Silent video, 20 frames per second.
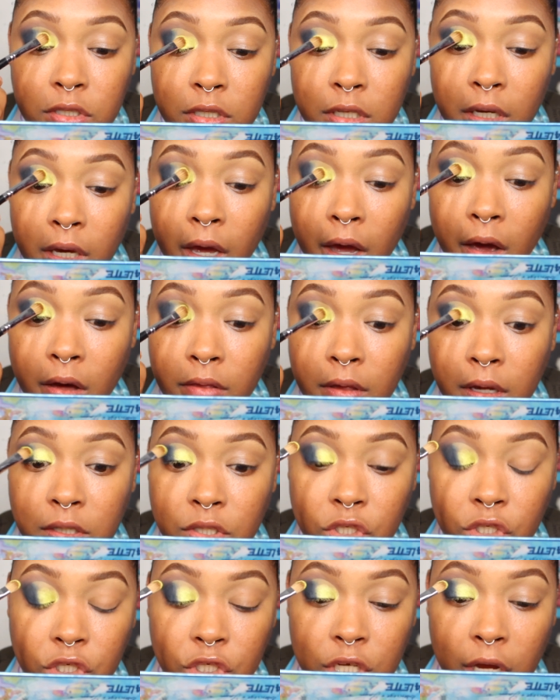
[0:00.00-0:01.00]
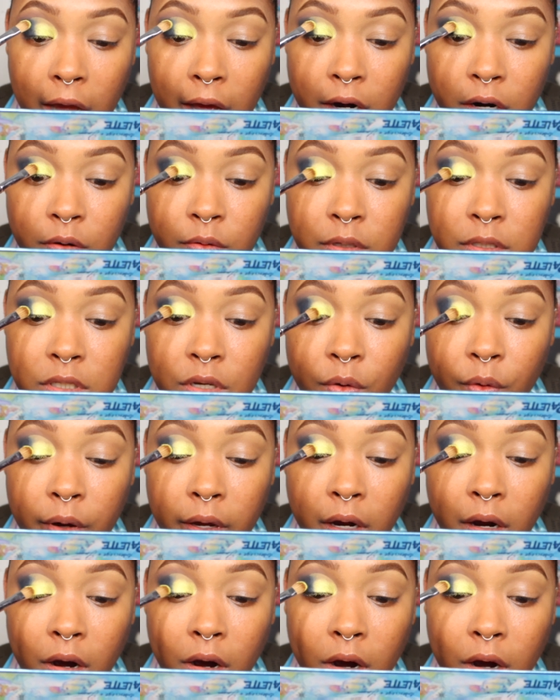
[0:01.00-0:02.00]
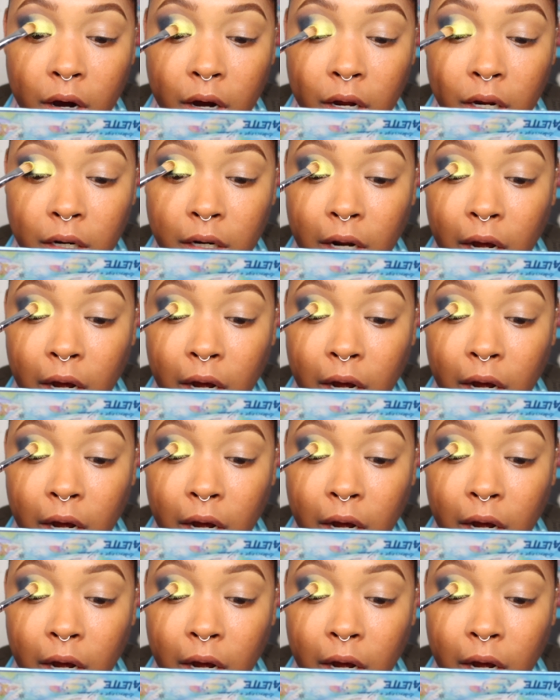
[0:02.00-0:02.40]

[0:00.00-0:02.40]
Look at how that shadow is going on.